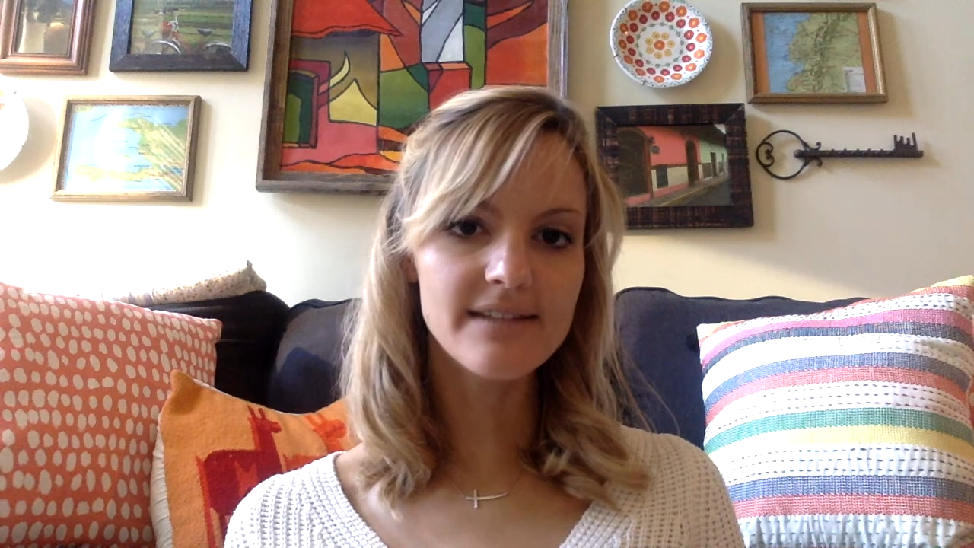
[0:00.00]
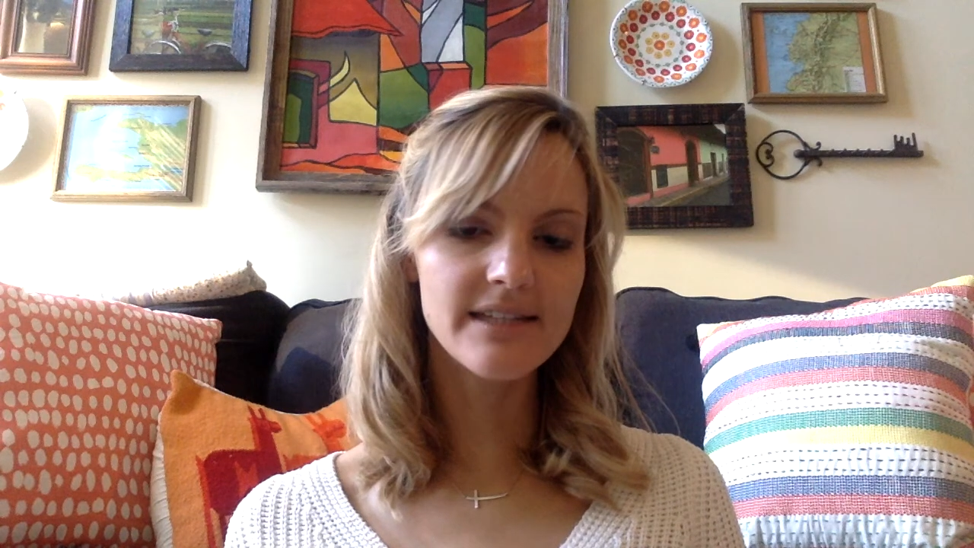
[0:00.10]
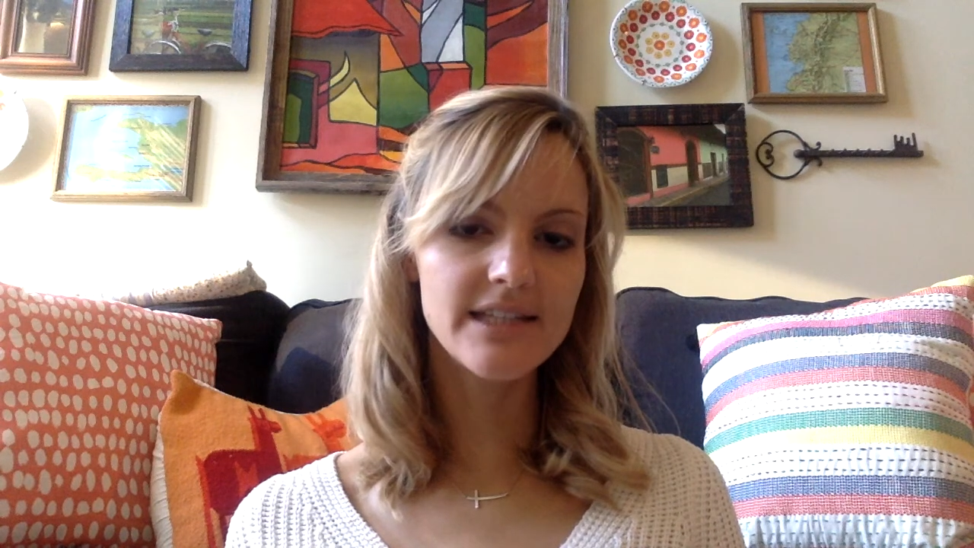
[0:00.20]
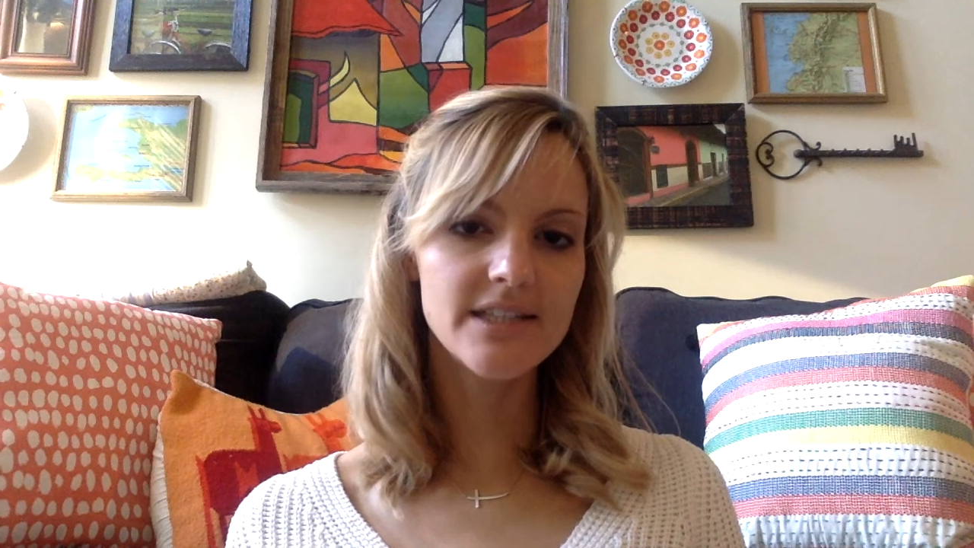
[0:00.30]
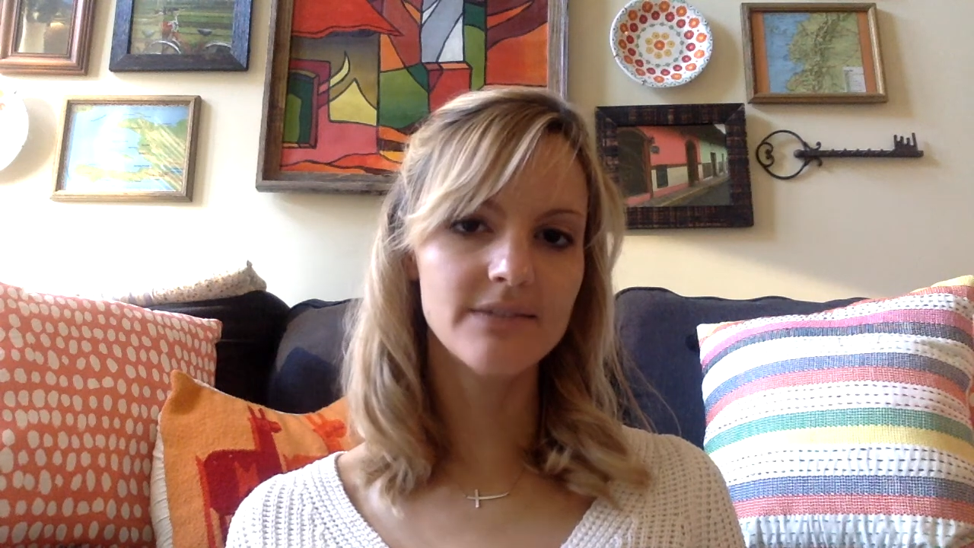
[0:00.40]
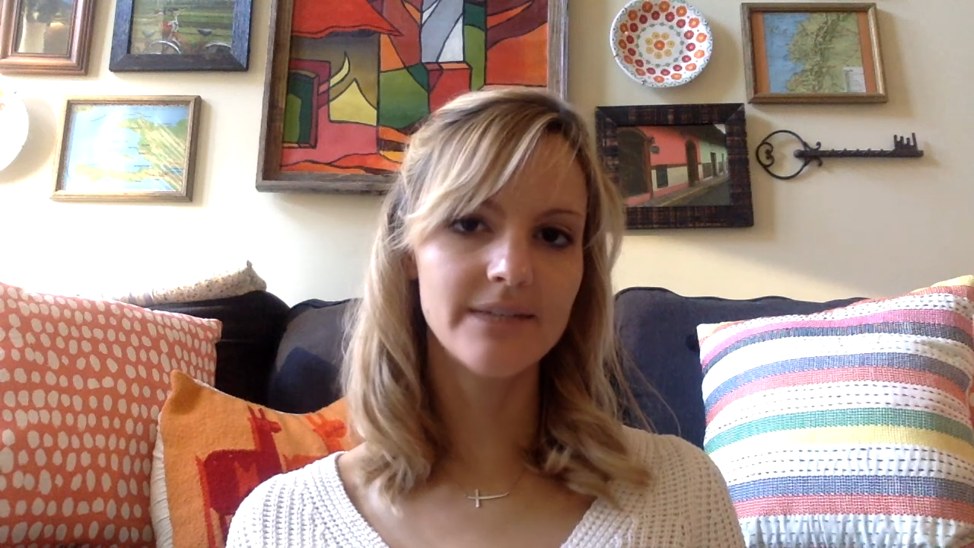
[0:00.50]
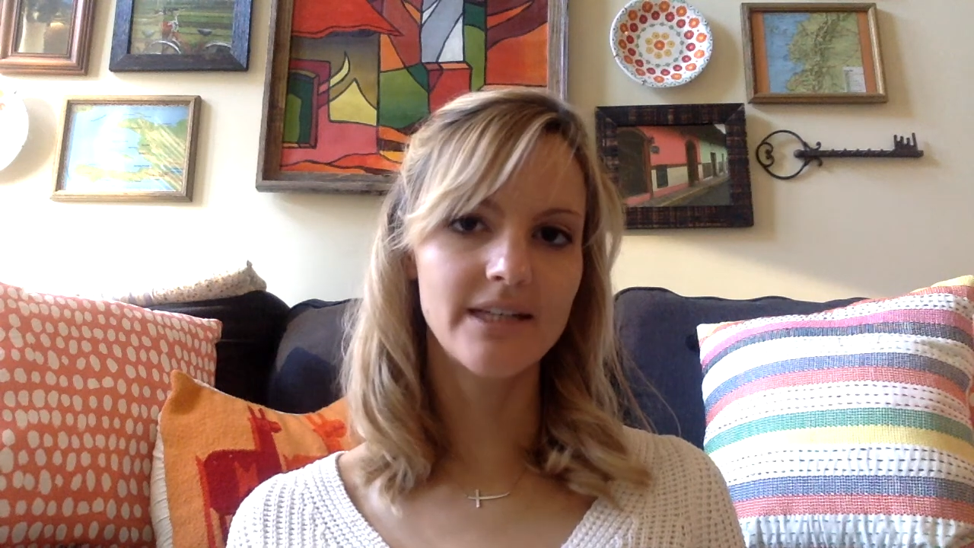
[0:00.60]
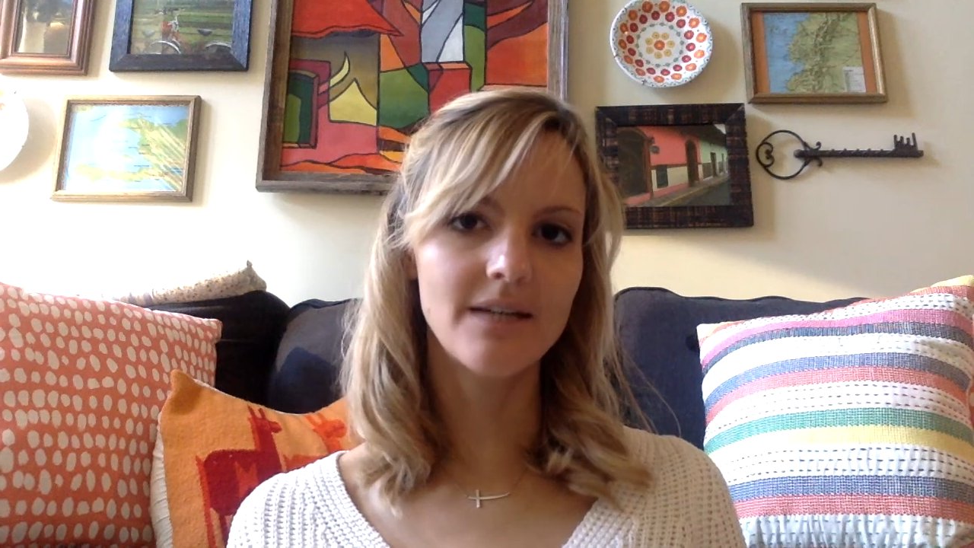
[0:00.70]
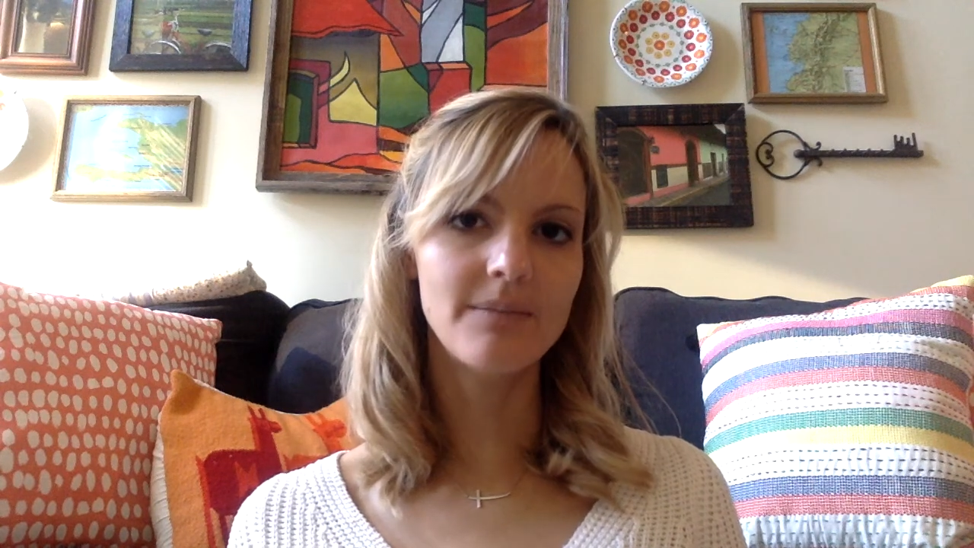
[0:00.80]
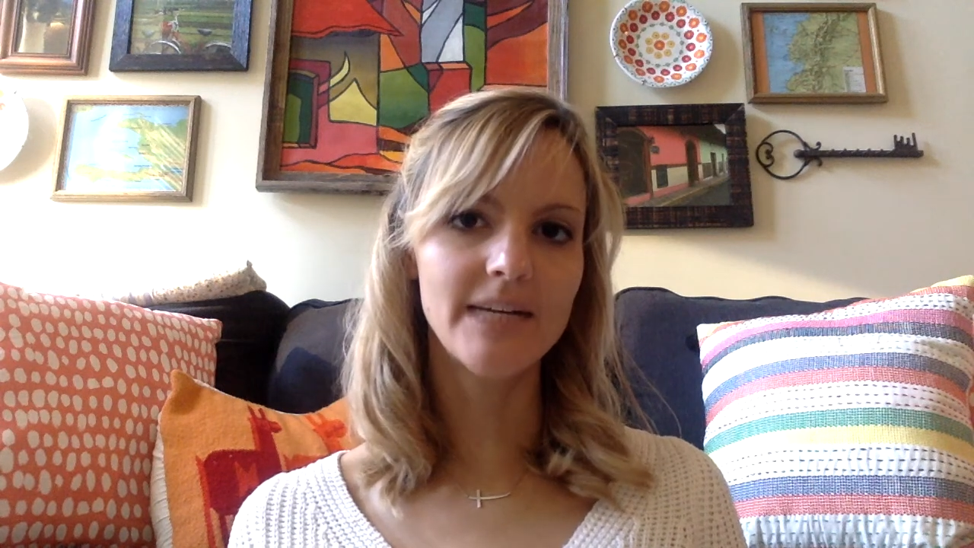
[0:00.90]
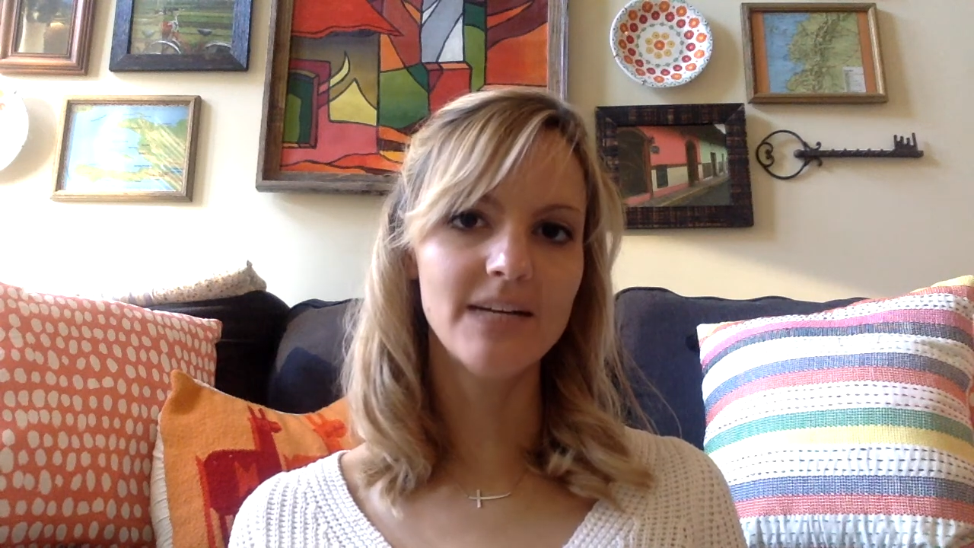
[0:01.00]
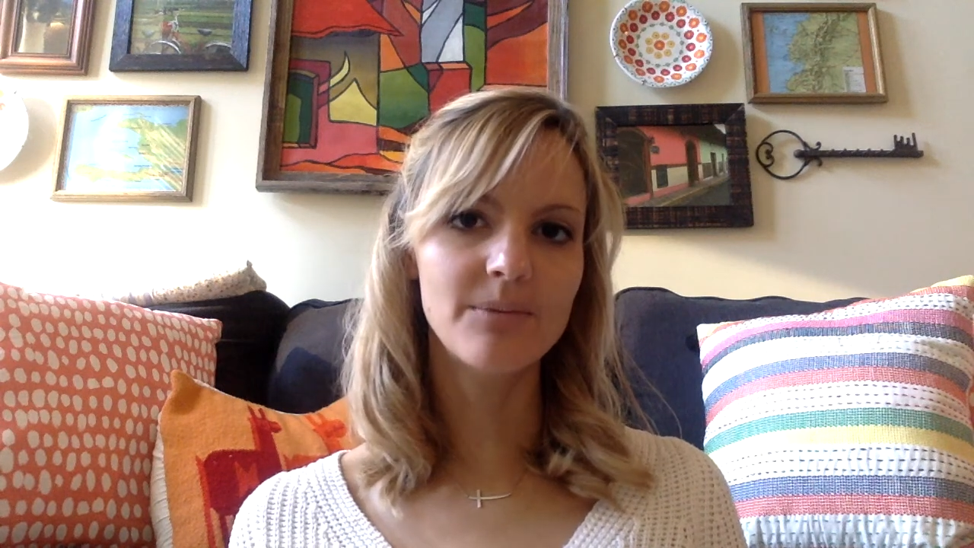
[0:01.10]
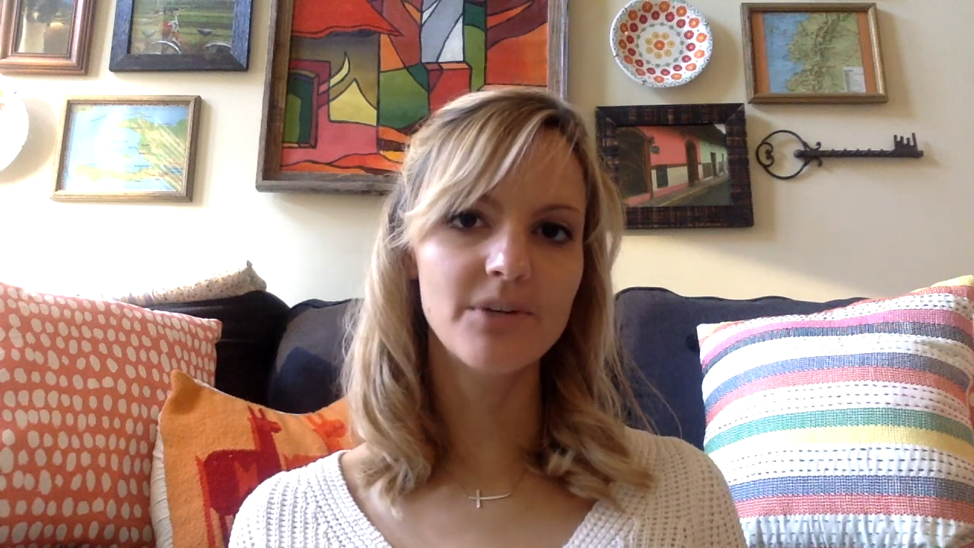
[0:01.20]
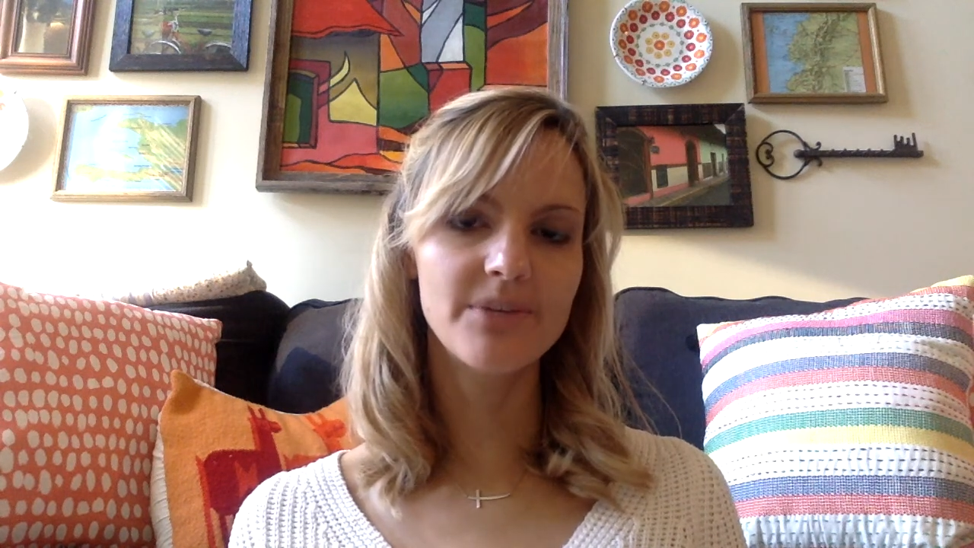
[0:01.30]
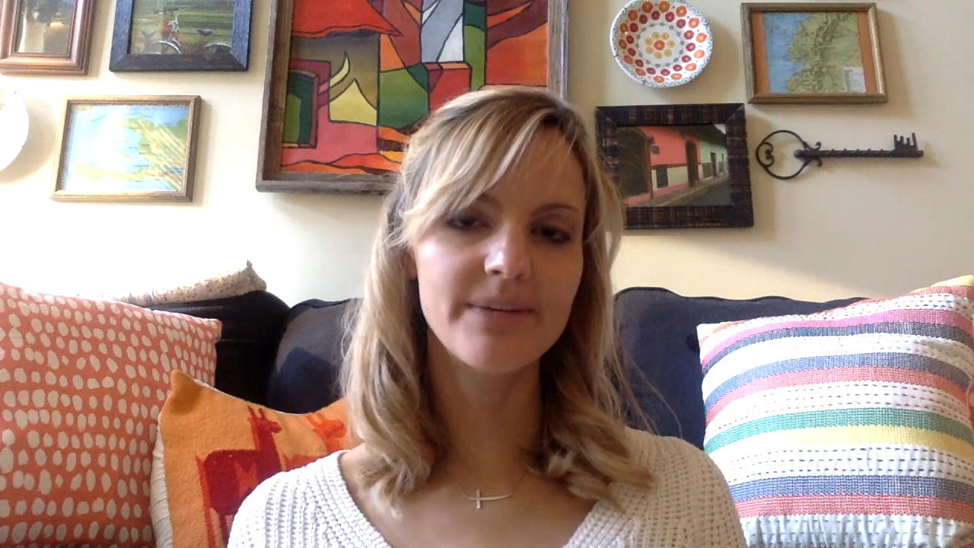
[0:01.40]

and these are written on Blackboard,